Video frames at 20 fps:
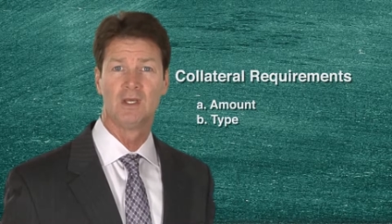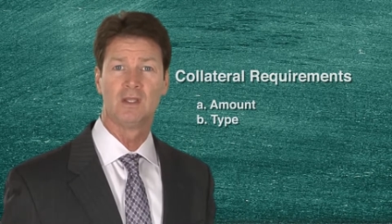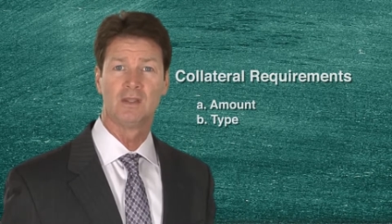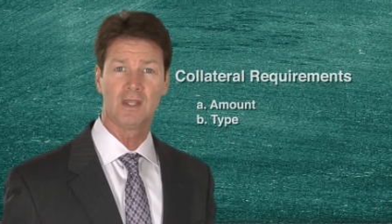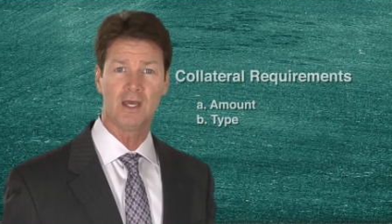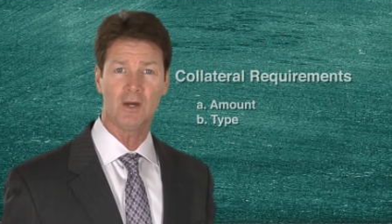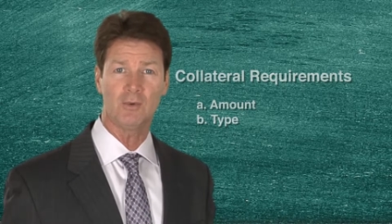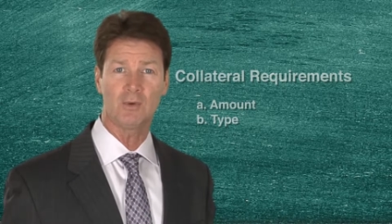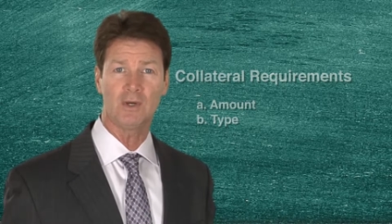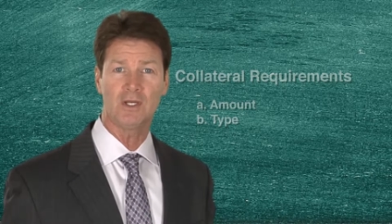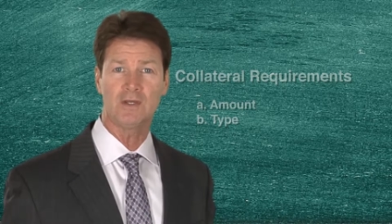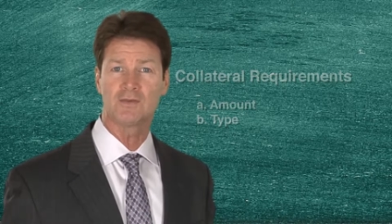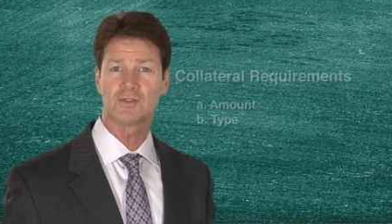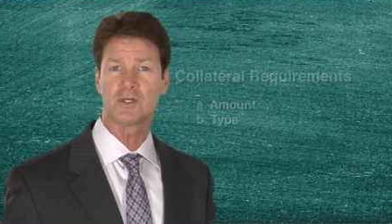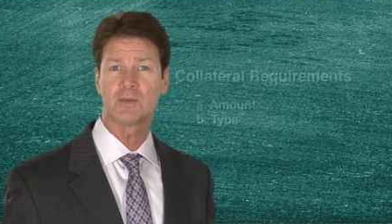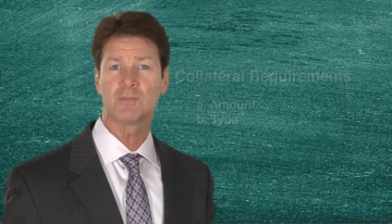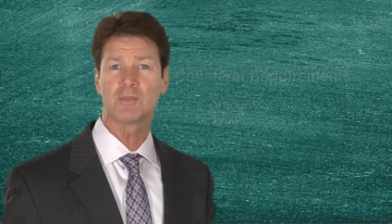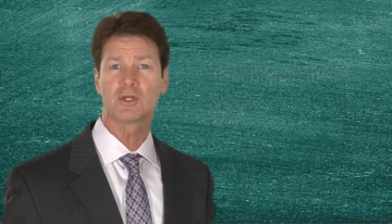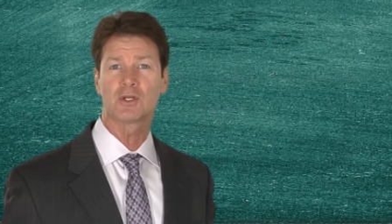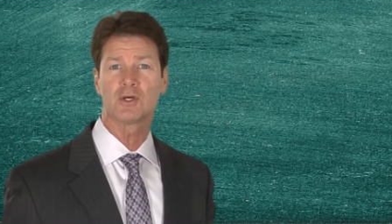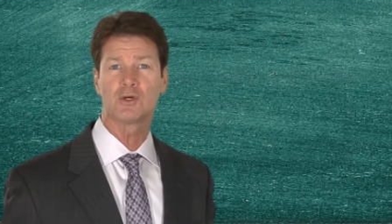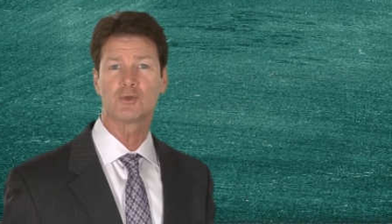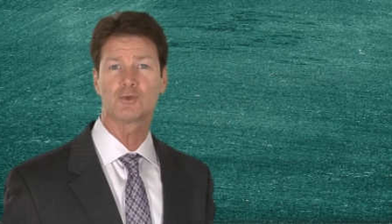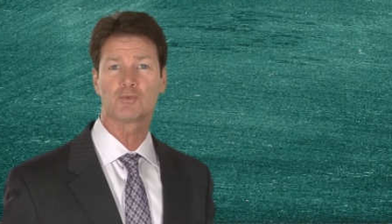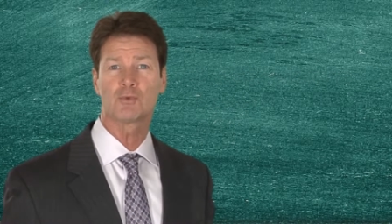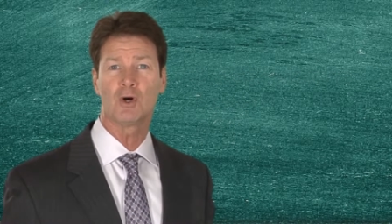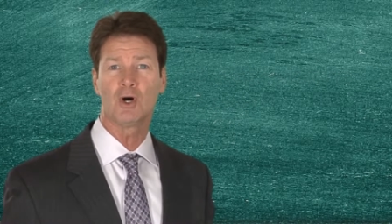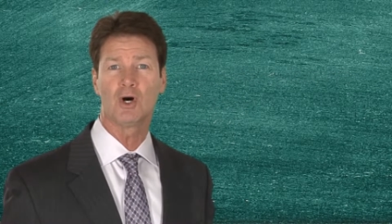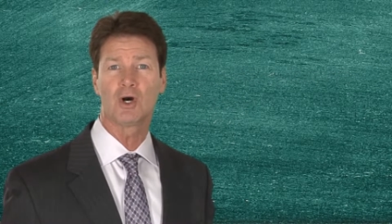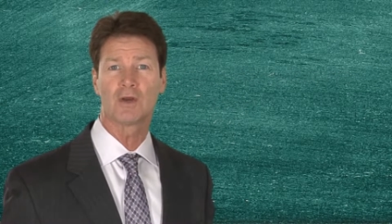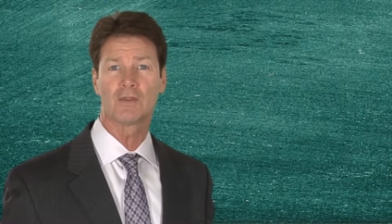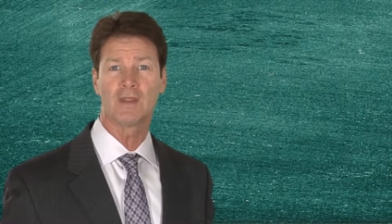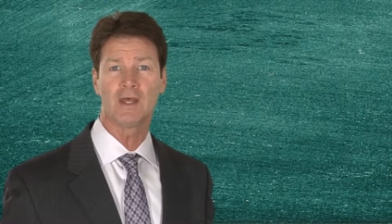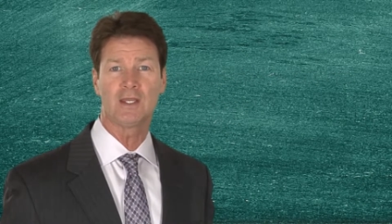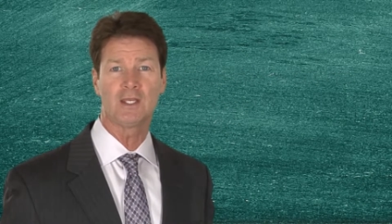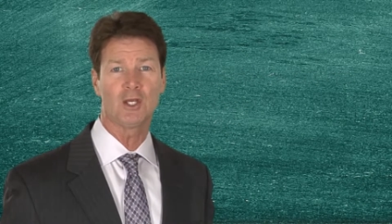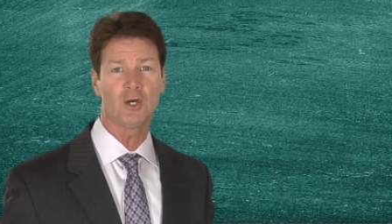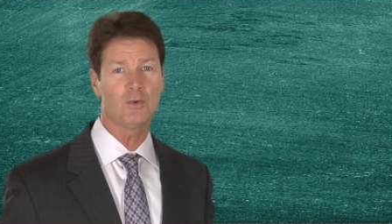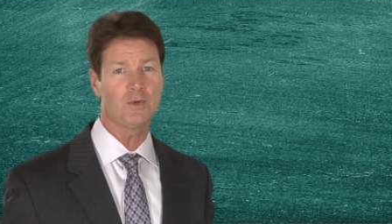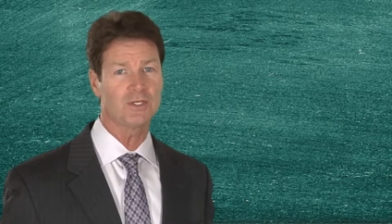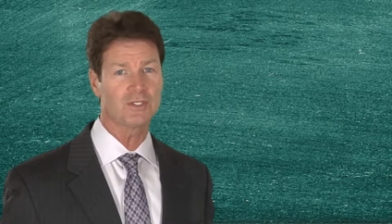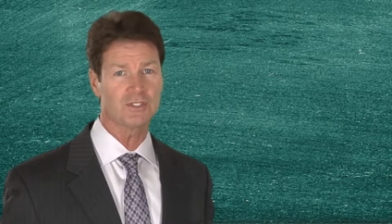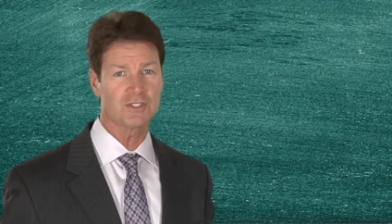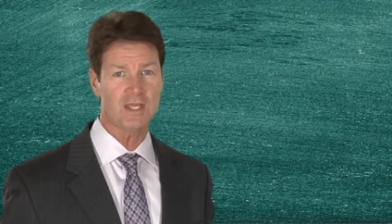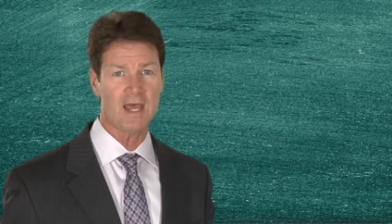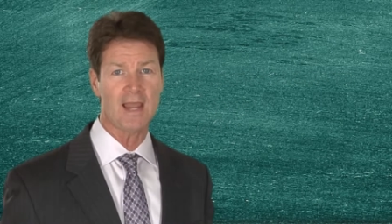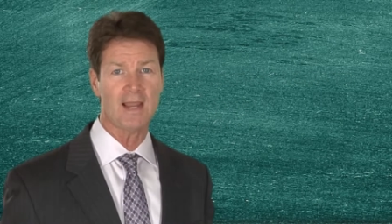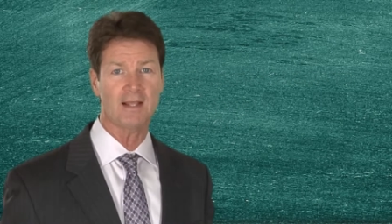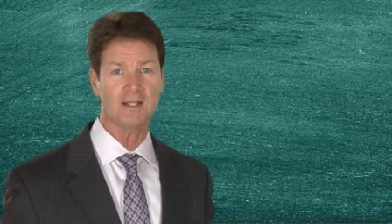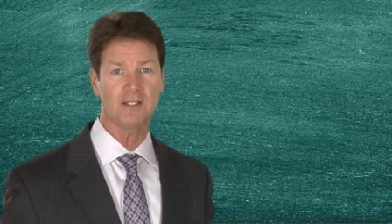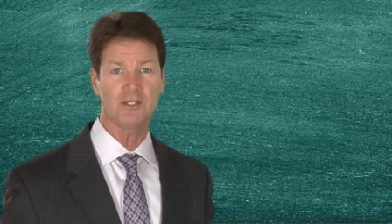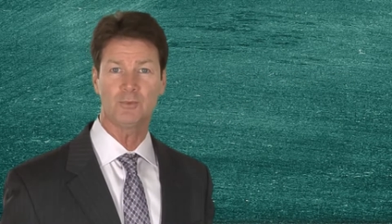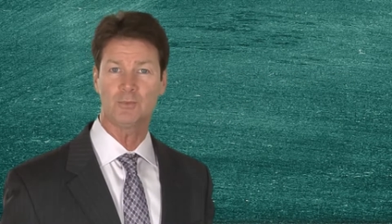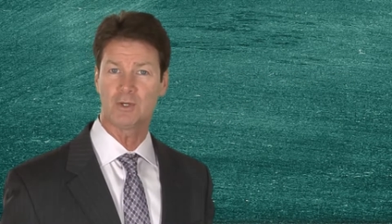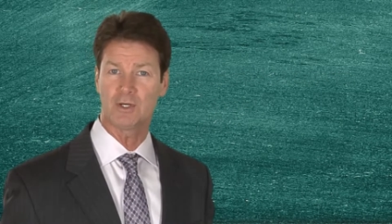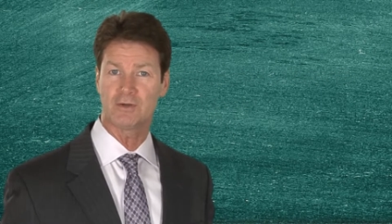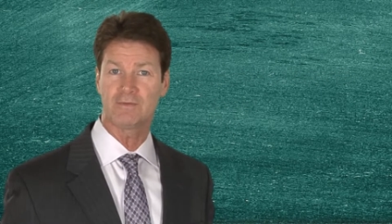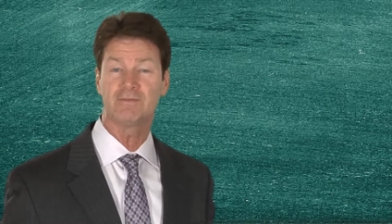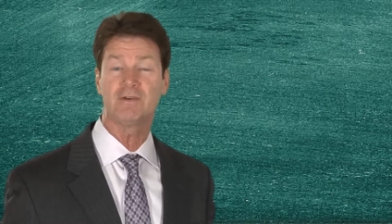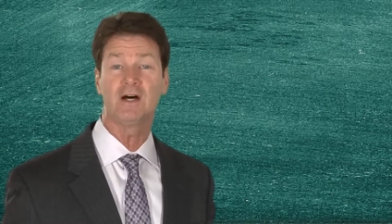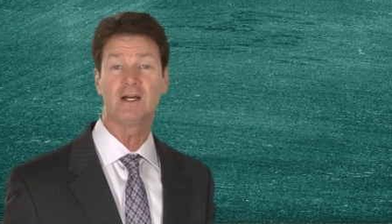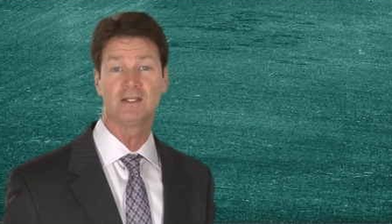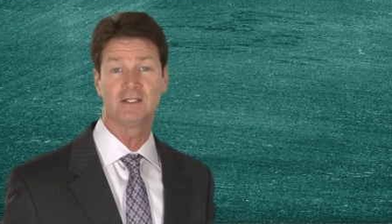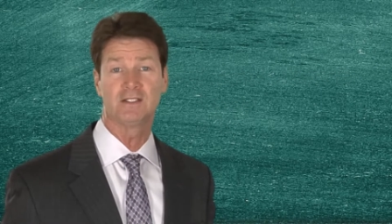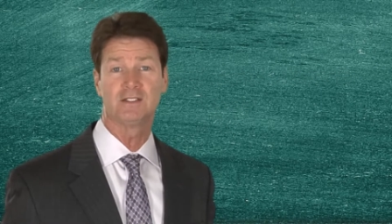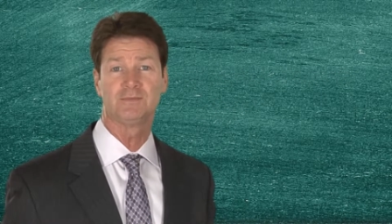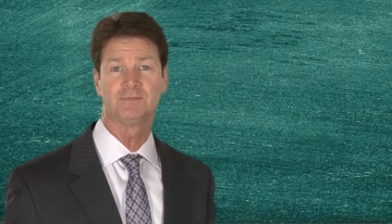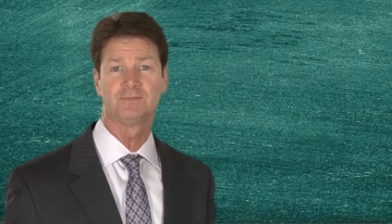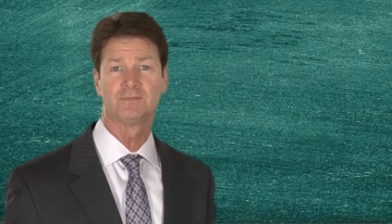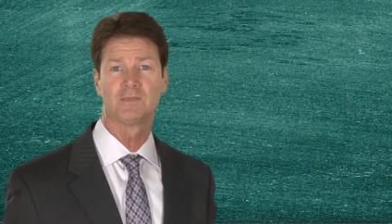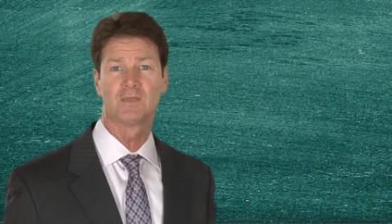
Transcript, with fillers: That way, if something goes wrong, they know exactly where to find it.